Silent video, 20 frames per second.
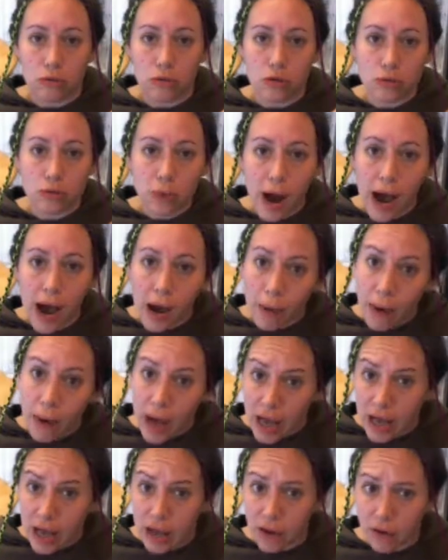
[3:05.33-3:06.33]
Drow
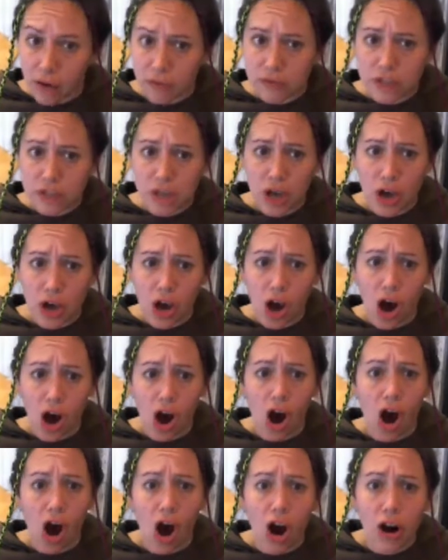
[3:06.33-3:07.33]
elves
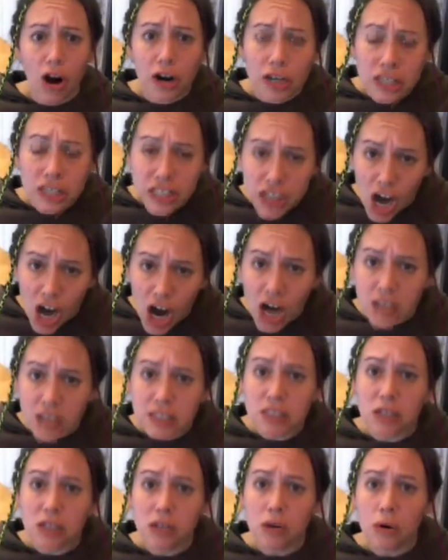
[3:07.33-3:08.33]
are
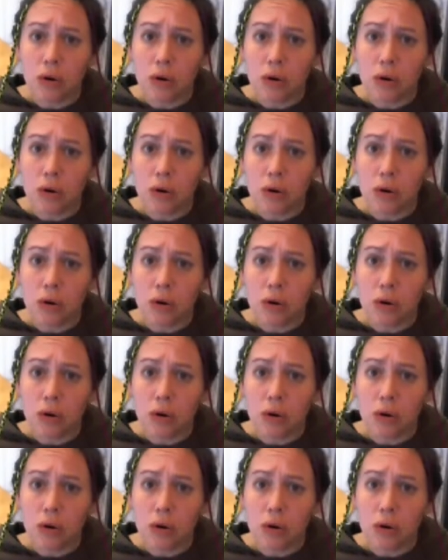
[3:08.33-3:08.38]
not